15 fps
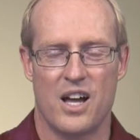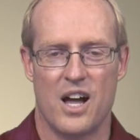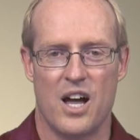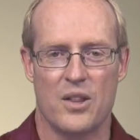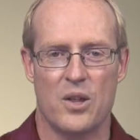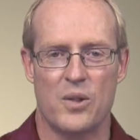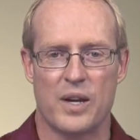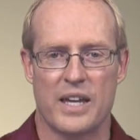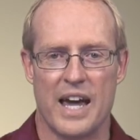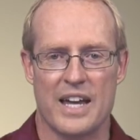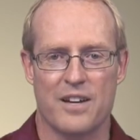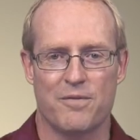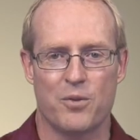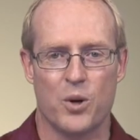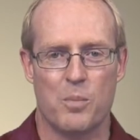Although the
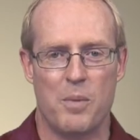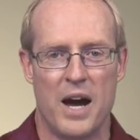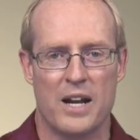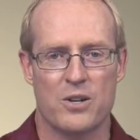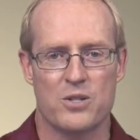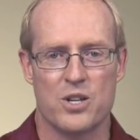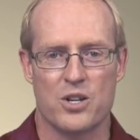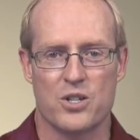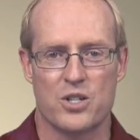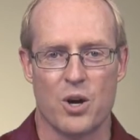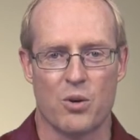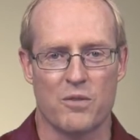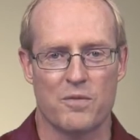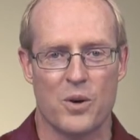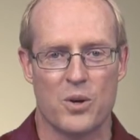Gang of Four patterns
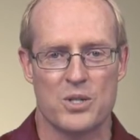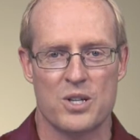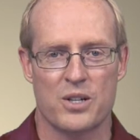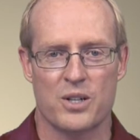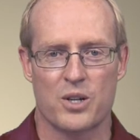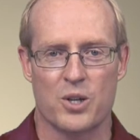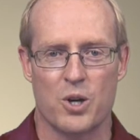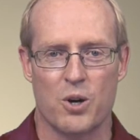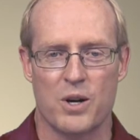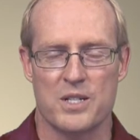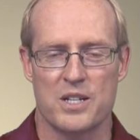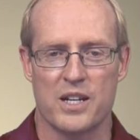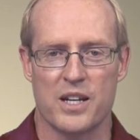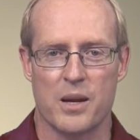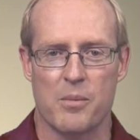don't focus on
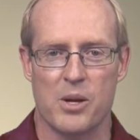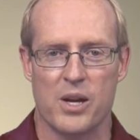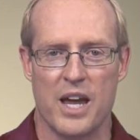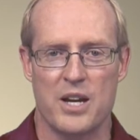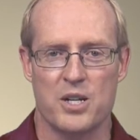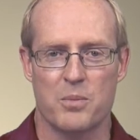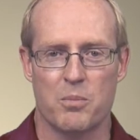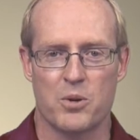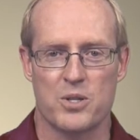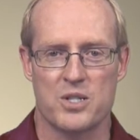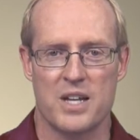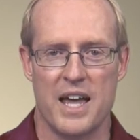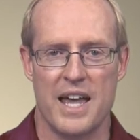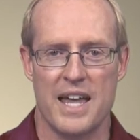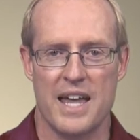concurrency and communication per
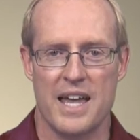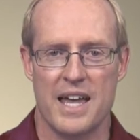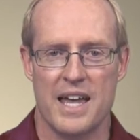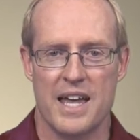se,